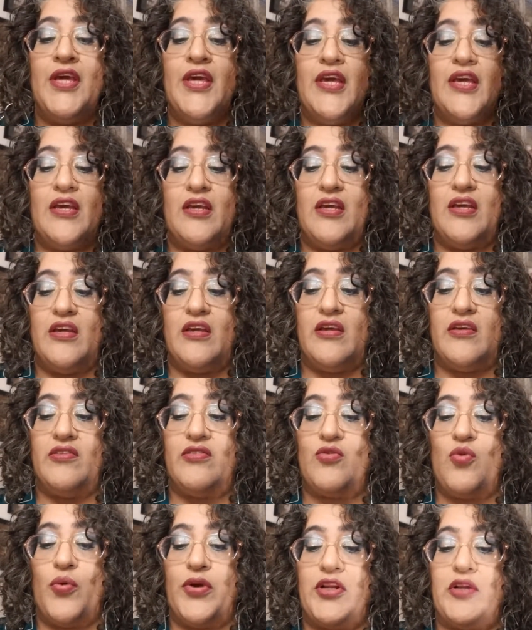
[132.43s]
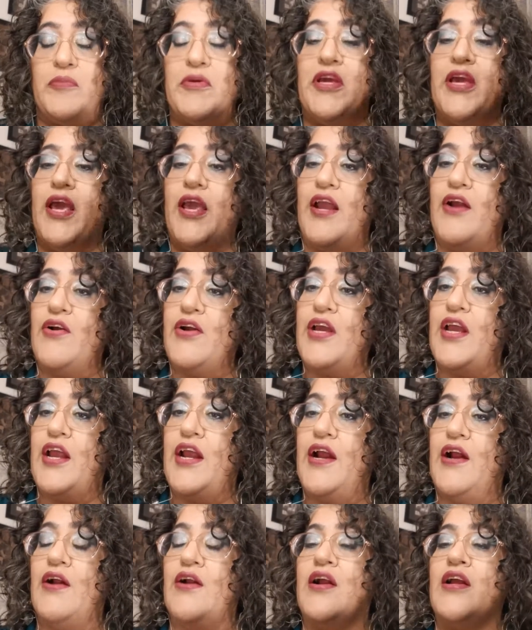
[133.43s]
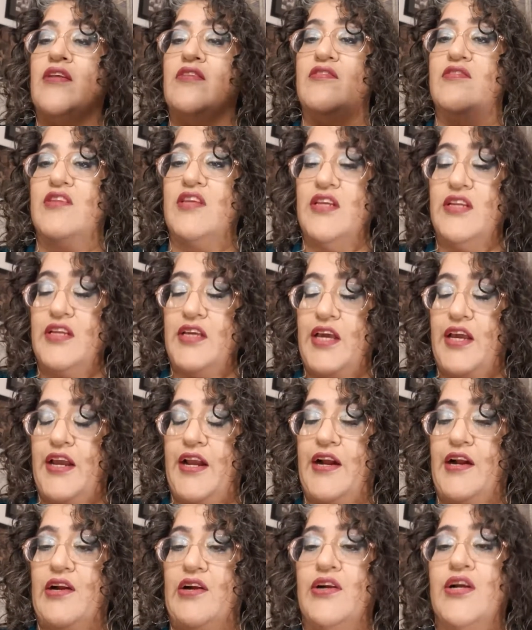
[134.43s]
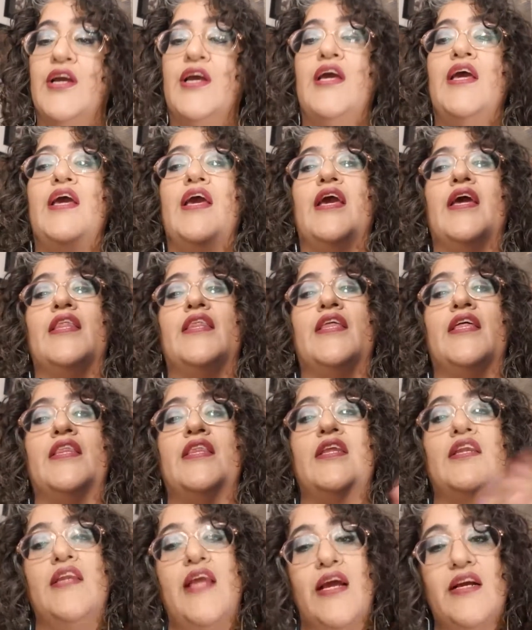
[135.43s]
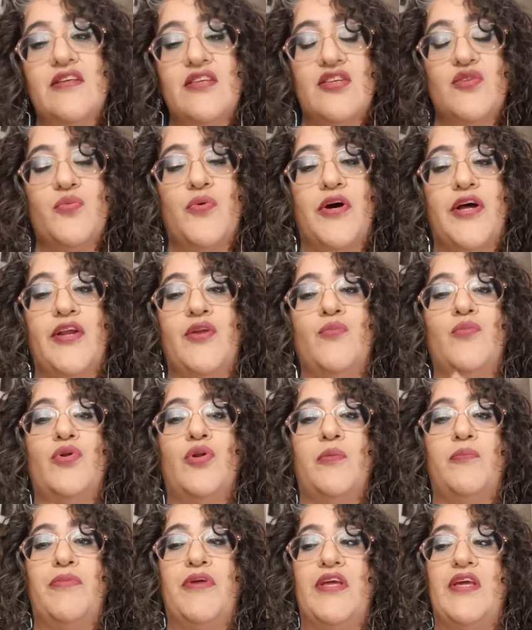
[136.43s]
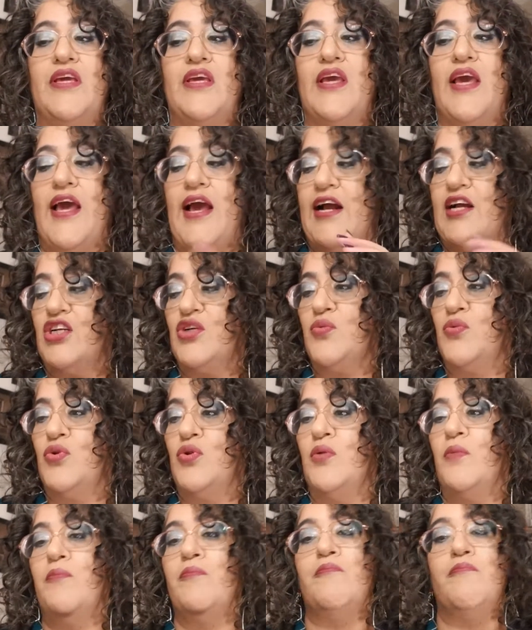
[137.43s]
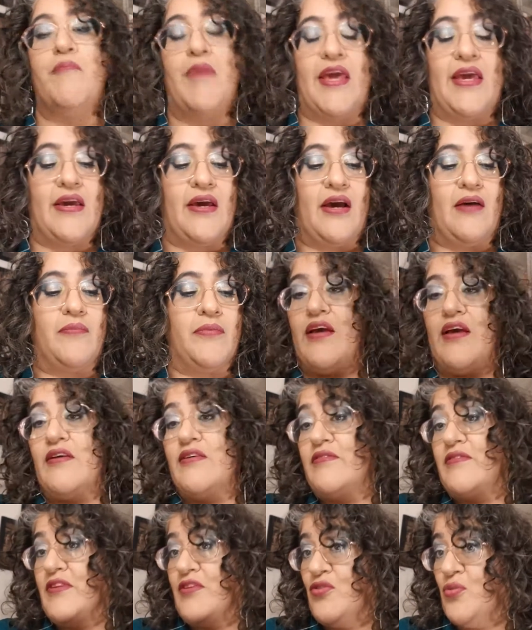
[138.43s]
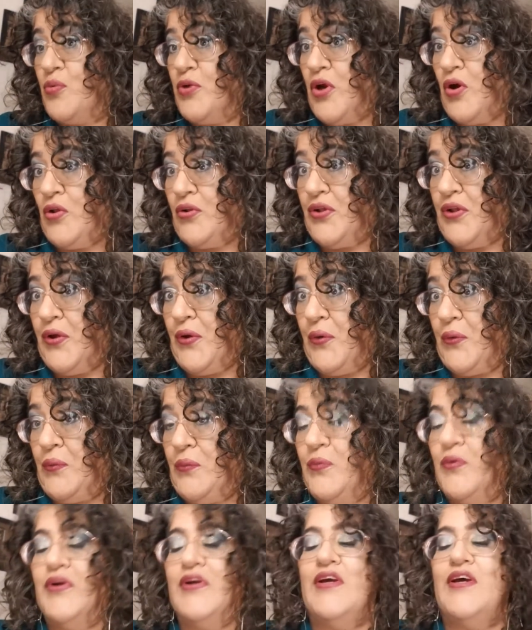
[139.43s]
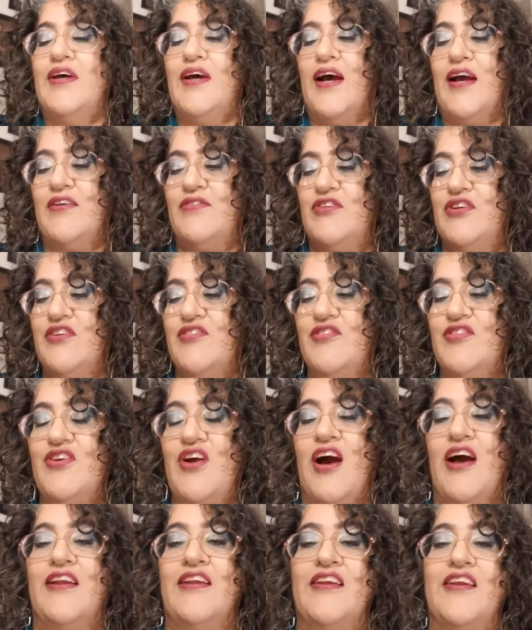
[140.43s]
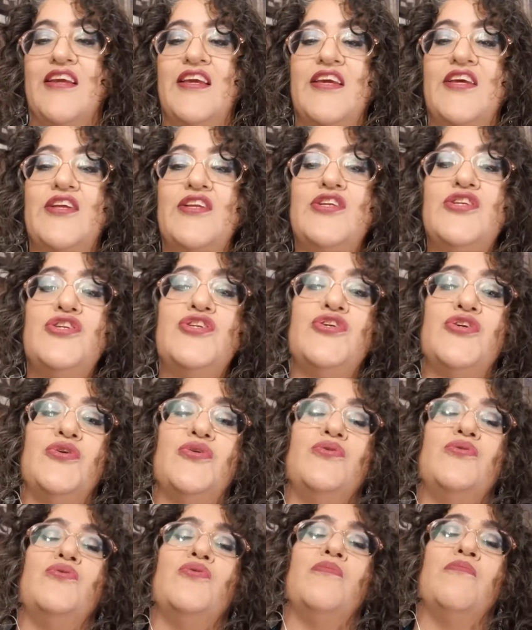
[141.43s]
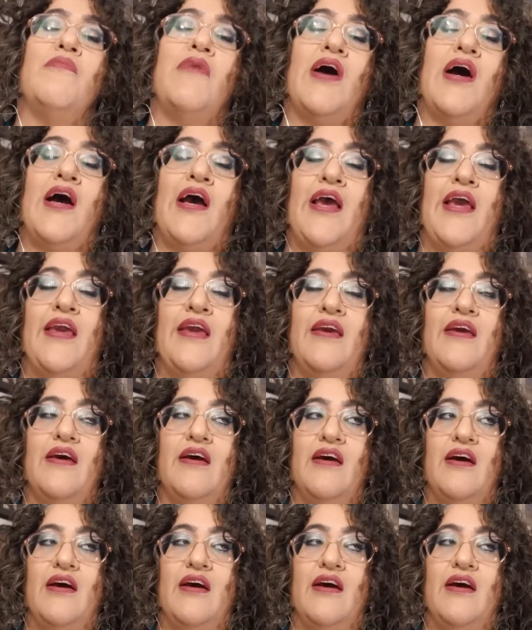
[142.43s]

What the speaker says: is going to be hair care and skin care, and then the next one will be actual makeup. As we all know, I've just gotten into my